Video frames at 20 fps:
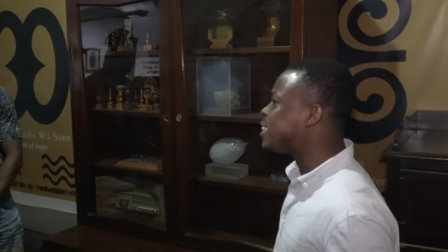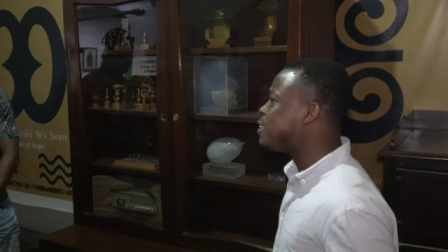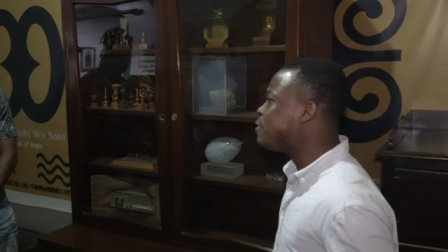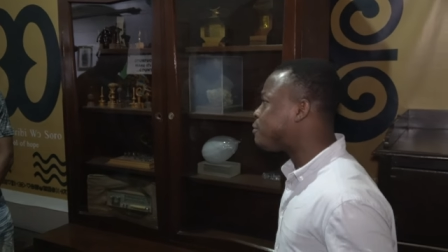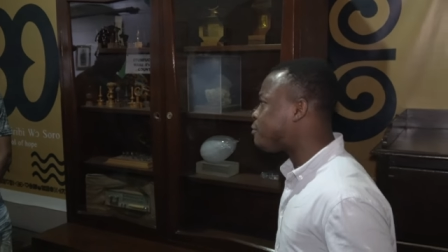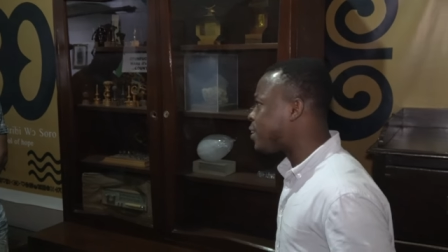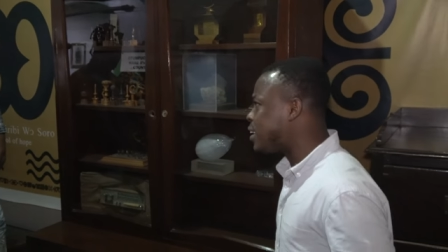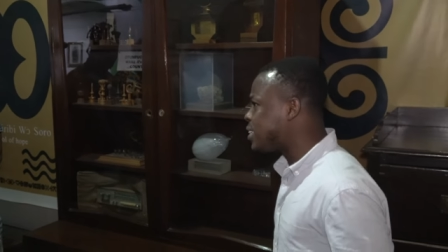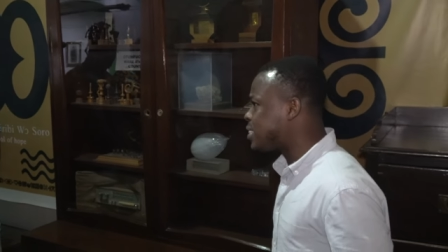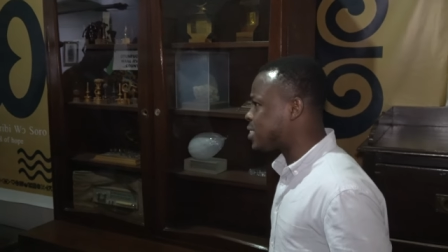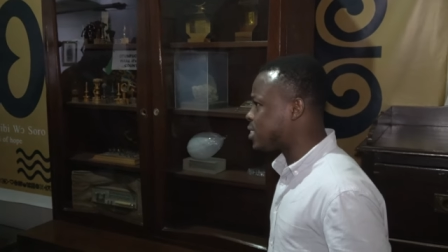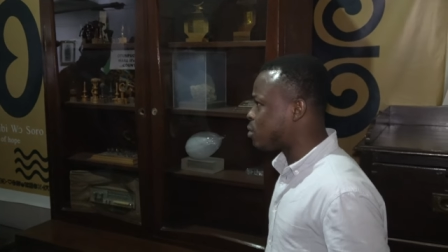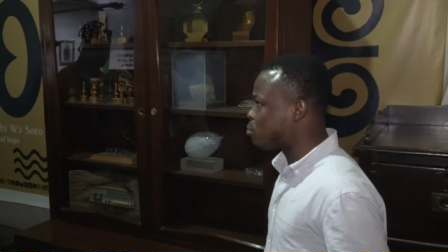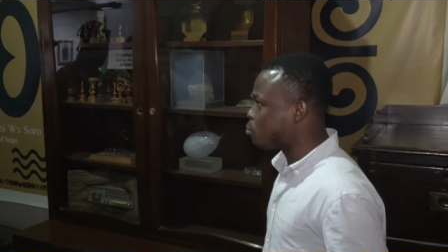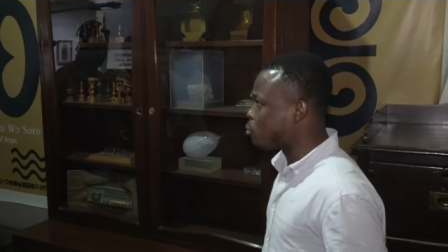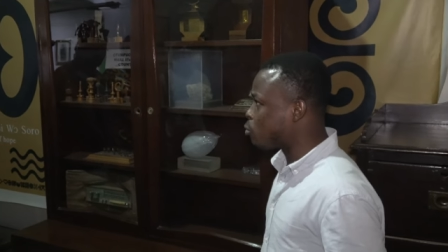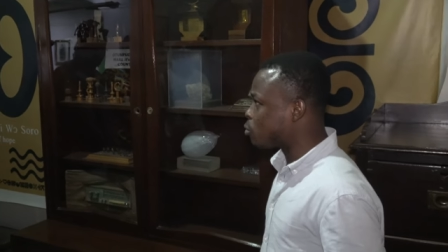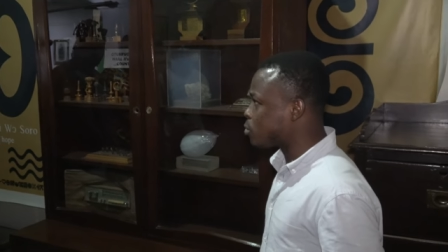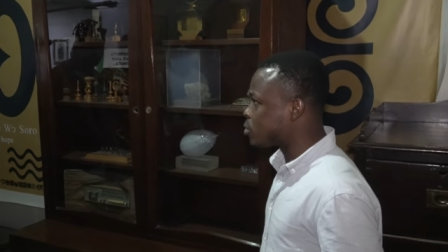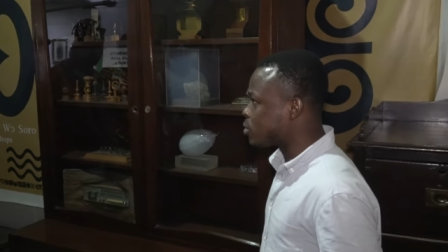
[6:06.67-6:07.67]
different
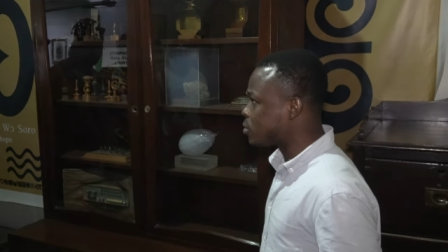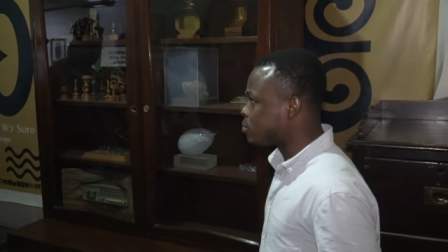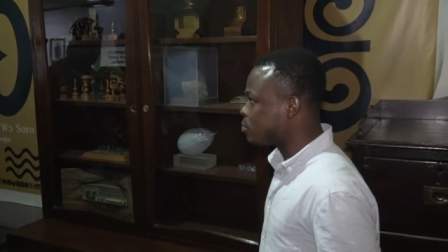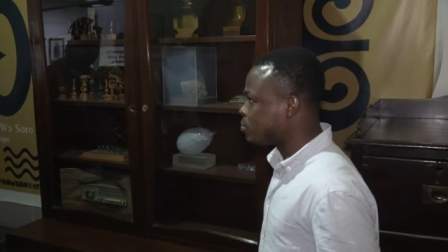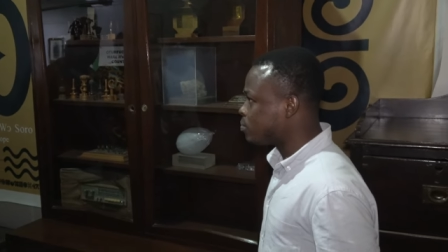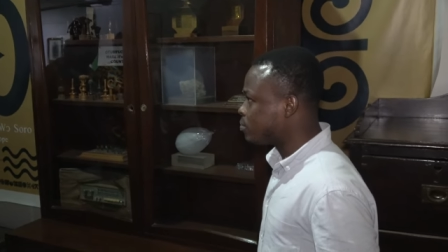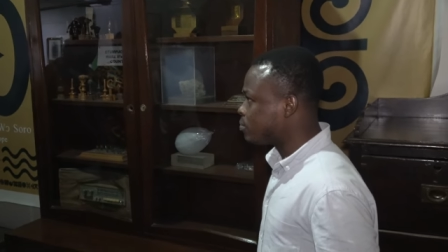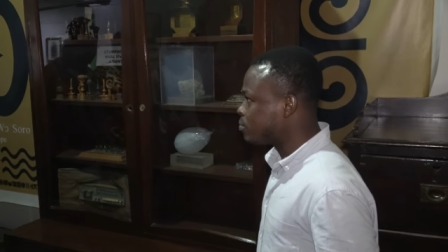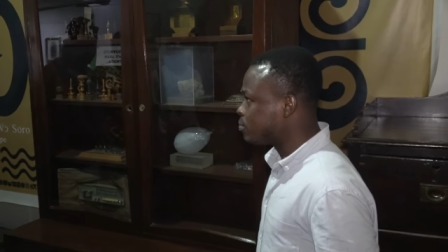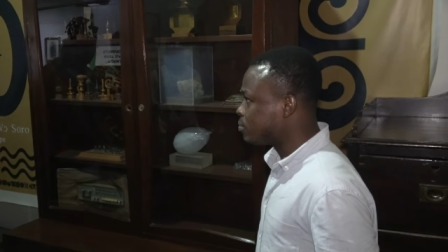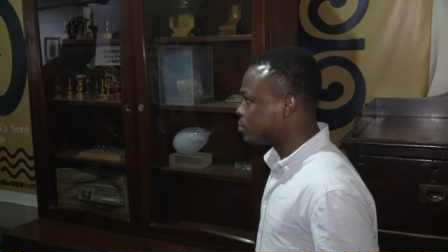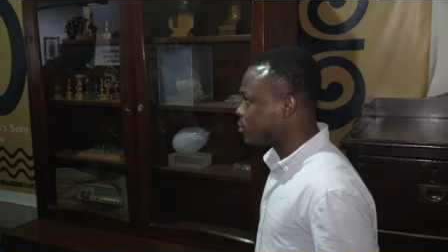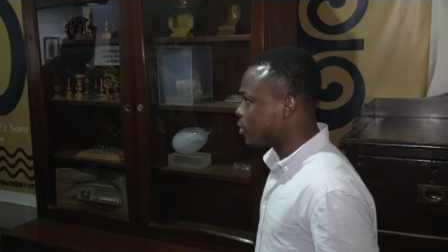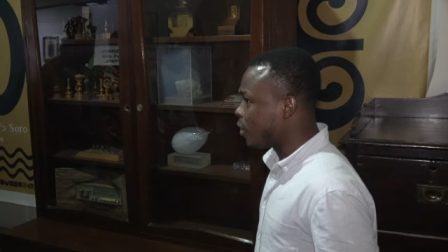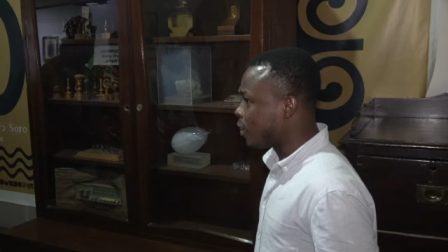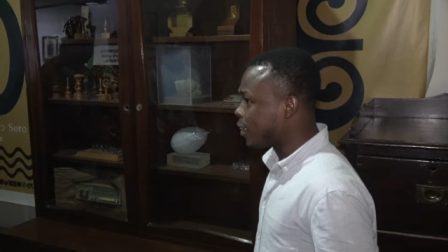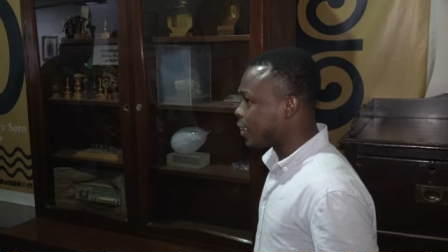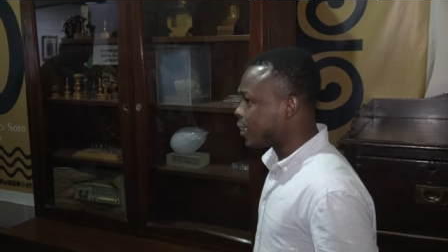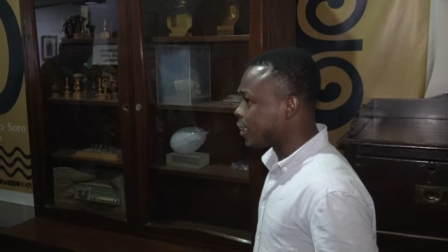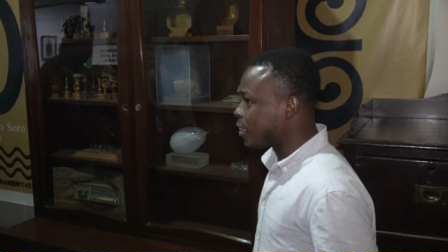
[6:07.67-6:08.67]
symbols.
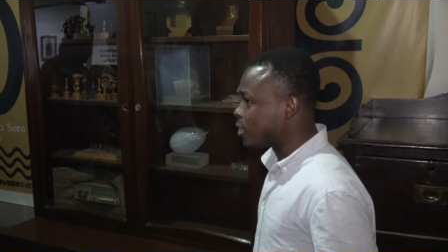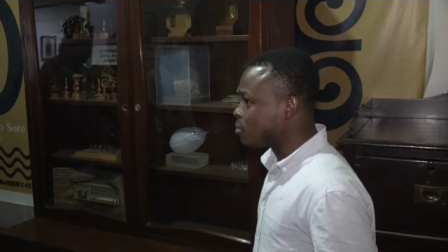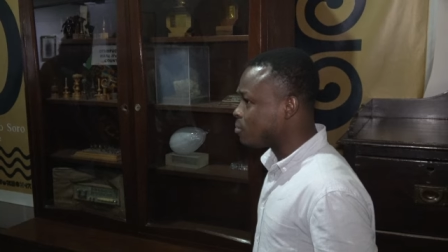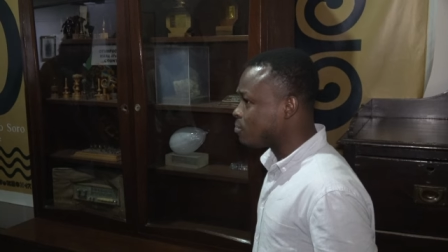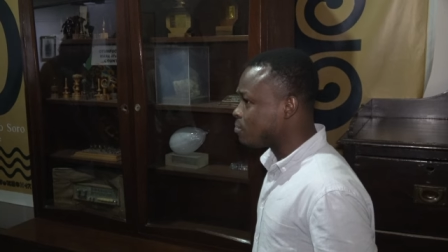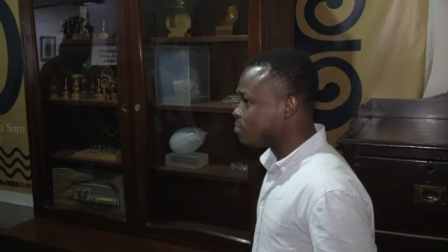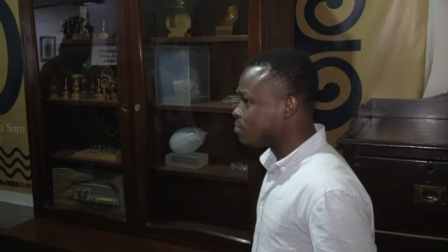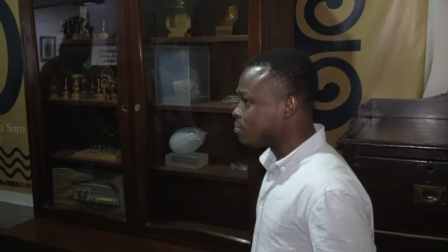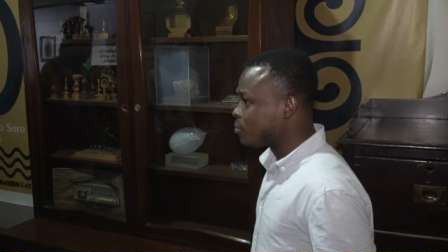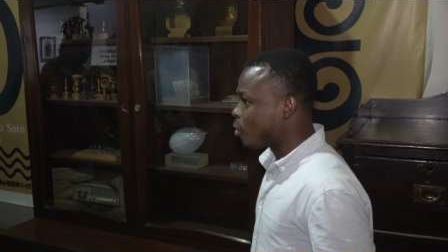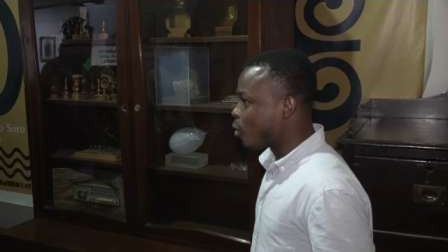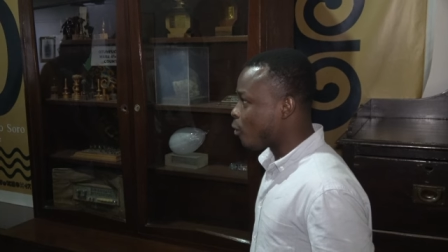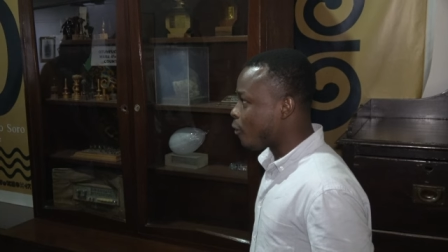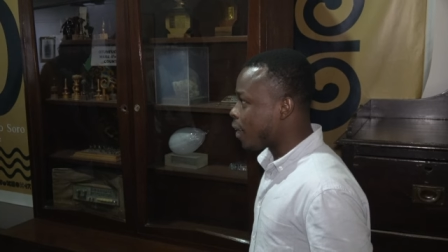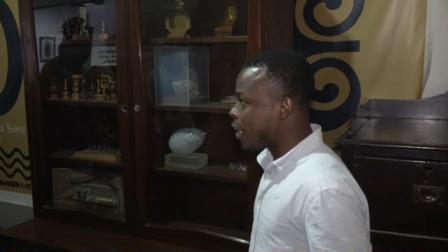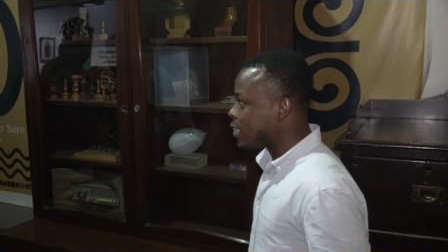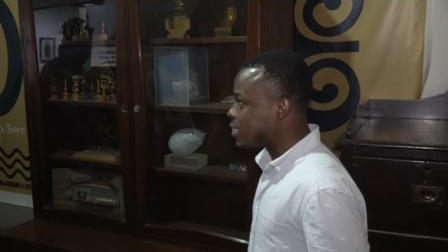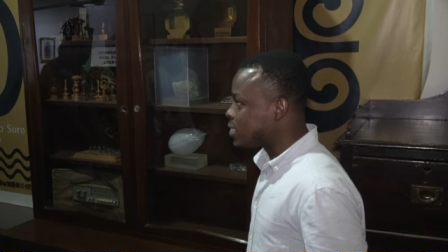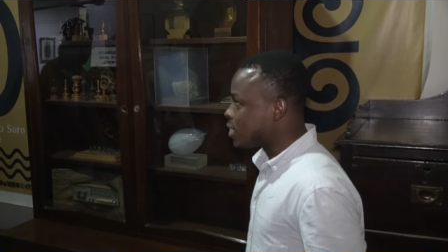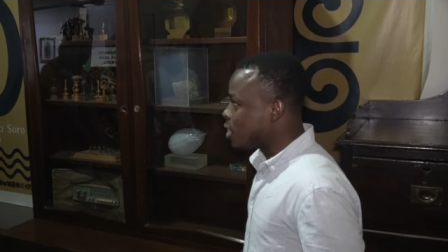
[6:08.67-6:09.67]
Okay, all
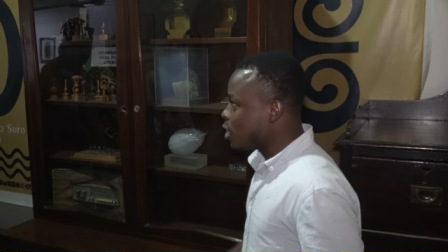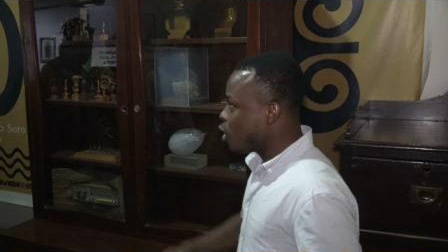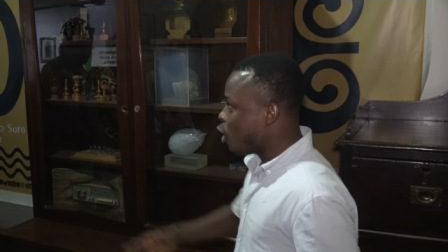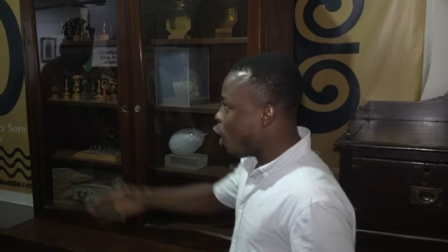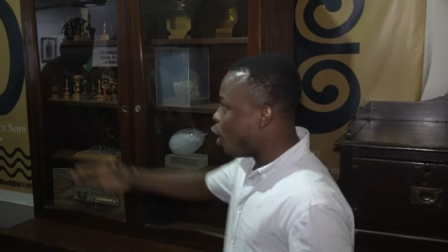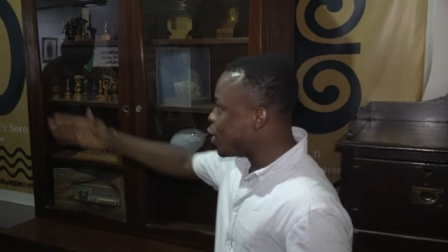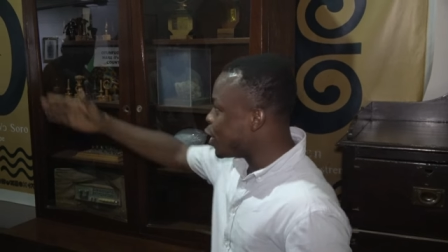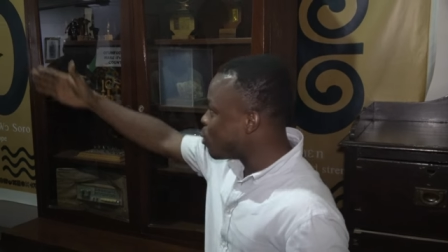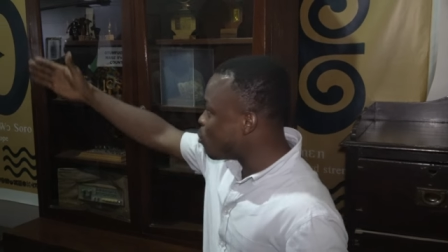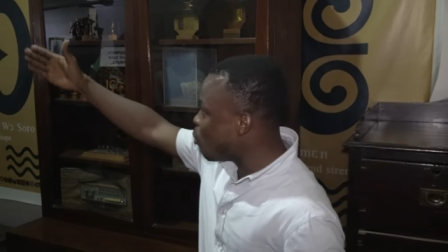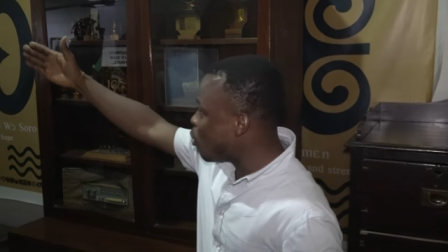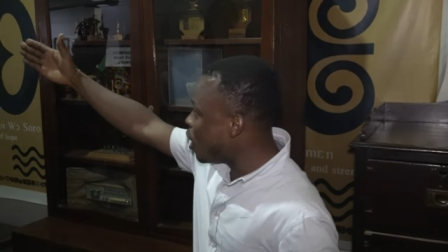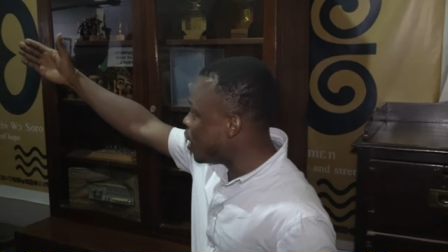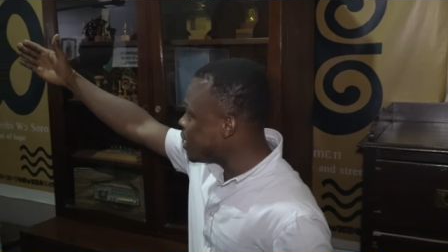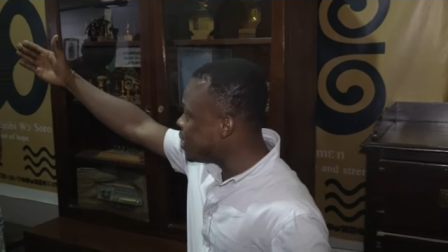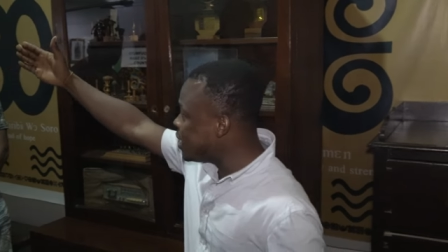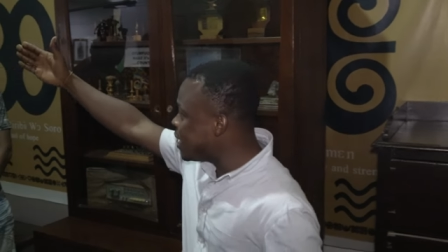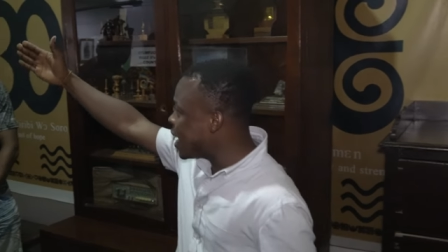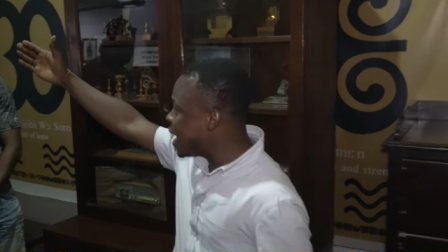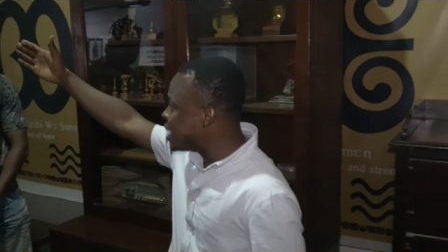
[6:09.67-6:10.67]
right. On the wall
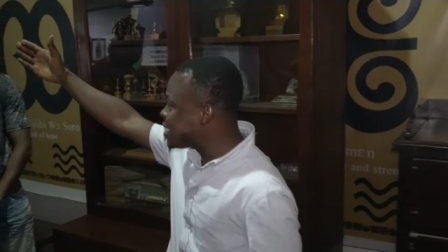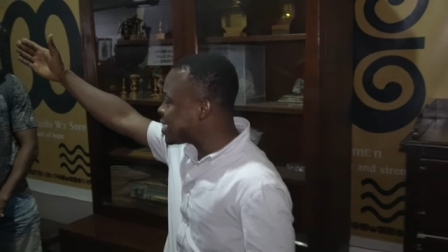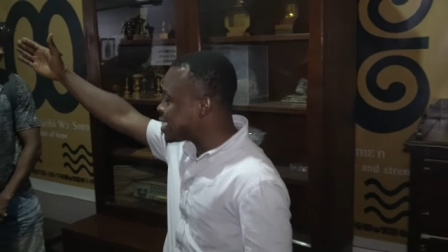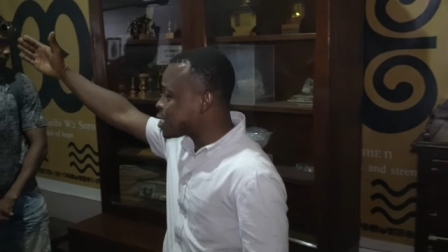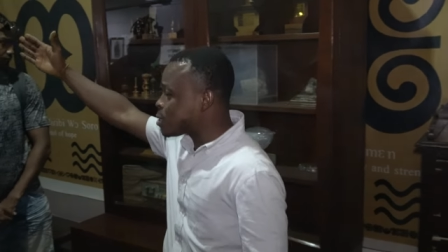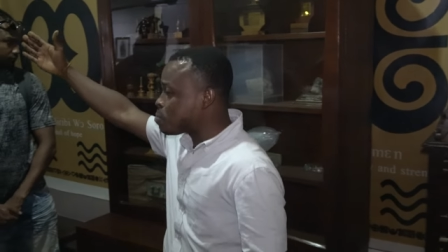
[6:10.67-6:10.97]
here is a